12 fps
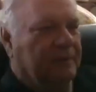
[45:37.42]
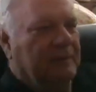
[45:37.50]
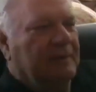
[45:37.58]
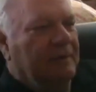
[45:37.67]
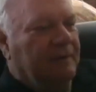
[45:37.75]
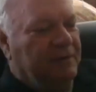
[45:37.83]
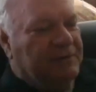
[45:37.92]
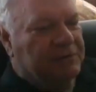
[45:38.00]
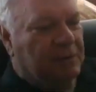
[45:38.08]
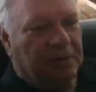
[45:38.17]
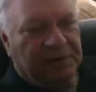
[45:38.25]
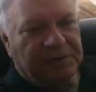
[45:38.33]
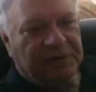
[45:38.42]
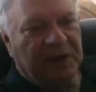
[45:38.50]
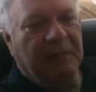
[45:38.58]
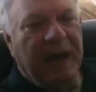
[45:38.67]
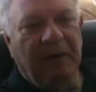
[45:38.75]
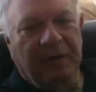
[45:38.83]
the these stories
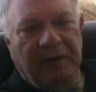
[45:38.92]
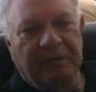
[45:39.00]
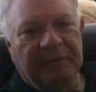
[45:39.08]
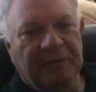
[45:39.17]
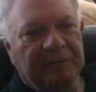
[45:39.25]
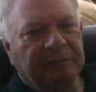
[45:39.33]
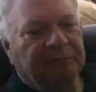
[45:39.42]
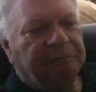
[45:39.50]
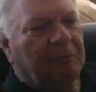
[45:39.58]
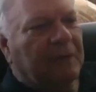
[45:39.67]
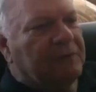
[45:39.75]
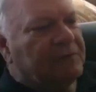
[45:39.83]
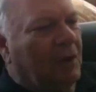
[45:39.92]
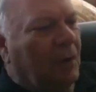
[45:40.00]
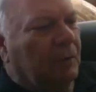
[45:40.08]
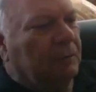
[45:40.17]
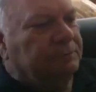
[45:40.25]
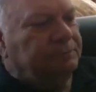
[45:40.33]
come out of.
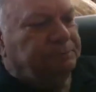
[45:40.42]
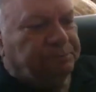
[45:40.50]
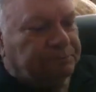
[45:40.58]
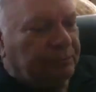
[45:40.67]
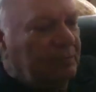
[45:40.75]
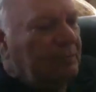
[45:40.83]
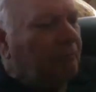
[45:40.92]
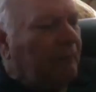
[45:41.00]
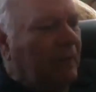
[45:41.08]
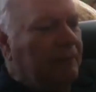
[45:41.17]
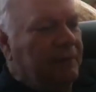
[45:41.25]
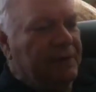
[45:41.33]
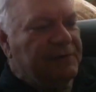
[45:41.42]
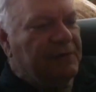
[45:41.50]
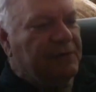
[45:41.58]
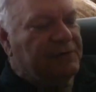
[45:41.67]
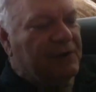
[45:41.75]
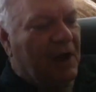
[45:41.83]
So
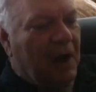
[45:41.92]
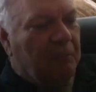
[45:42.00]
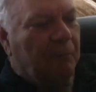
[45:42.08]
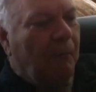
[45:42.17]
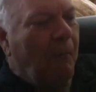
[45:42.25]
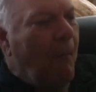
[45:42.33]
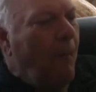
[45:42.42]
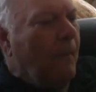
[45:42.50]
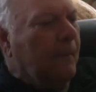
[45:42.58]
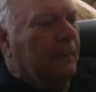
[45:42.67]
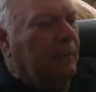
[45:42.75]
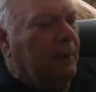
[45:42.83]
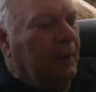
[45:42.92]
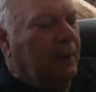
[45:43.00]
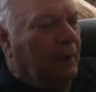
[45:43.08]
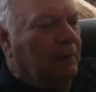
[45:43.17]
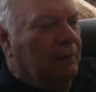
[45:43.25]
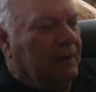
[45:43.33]
this is, um,
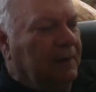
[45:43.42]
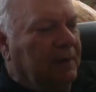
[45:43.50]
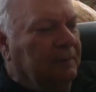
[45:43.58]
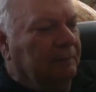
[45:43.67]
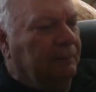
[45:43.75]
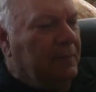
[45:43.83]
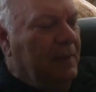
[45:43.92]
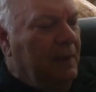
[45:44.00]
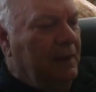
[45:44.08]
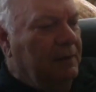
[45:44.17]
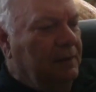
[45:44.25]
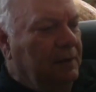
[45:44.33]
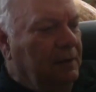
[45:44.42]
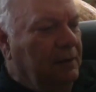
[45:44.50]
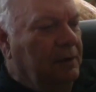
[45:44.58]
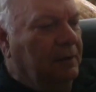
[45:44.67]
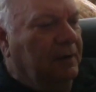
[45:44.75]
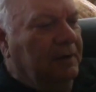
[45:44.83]
you know, the
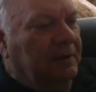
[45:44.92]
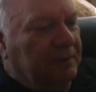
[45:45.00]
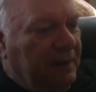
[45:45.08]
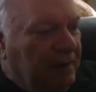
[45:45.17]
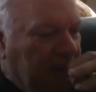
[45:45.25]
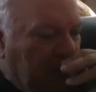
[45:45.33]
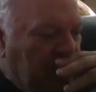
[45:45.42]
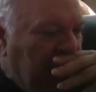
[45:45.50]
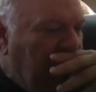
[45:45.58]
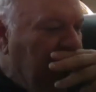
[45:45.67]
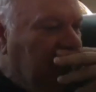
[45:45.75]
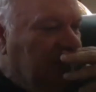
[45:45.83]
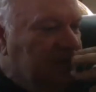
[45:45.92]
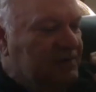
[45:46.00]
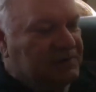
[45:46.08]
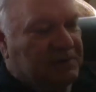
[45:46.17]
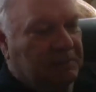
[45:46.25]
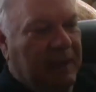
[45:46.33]
you, you can you know you can
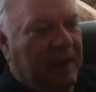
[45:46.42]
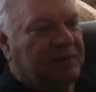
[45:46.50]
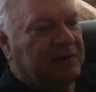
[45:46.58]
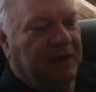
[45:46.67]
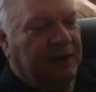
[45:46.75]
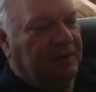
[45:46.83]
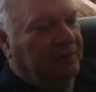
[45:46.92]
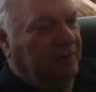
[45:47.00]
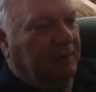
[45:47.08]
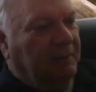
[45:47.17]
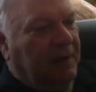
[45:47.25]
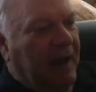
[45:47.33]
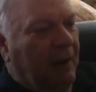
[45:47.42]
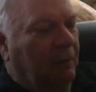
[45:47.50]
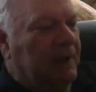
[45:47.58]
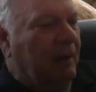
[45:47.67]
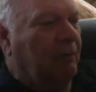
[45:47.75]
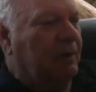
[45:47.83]
just imagine anything. I mean, how
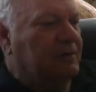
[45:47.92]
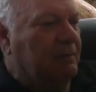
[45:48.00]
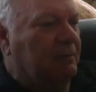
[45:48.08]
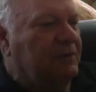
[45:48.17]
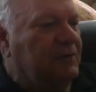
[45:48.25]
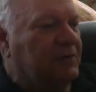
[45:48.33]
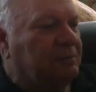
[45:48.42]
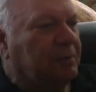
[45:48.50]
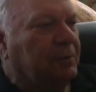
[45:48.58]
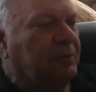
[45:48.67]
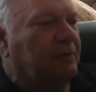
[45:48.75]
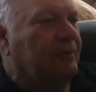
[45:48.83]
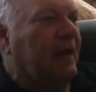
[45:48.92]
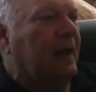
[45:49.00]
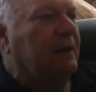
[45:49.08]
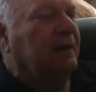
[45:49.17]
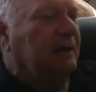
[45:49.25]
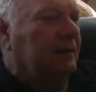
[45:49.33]
would how would someone disprove
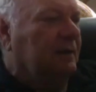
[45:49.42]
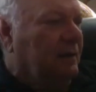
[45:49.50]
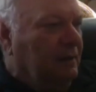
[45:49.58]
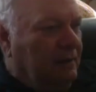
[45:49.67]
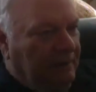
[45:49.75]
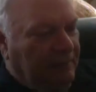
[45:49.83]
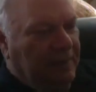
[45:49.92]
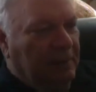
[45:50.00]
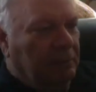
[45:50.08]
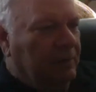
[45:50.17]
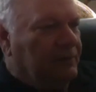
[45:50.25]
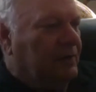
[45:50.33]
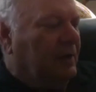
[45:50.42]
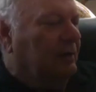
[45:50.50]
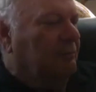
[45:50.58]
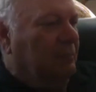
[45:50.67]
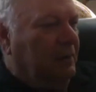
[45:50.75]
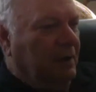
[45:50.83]
that there was
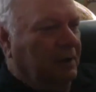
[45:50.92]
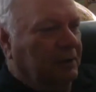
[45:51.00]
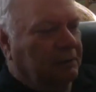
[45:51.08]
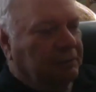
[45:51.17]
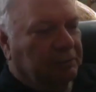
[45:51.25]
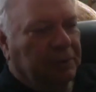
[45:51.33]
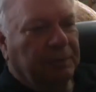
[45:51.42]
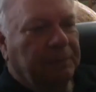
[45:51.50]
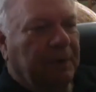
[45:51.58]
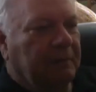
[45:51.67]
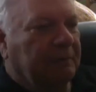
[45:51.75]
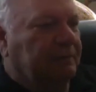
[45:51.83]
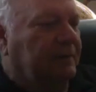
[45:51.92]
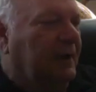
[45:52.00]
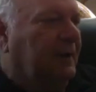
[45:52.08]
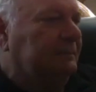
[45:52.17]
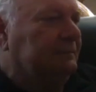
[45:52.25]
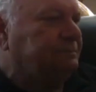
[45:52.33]
a a group of
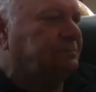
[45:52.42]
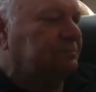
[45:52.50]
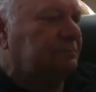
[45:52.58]
um,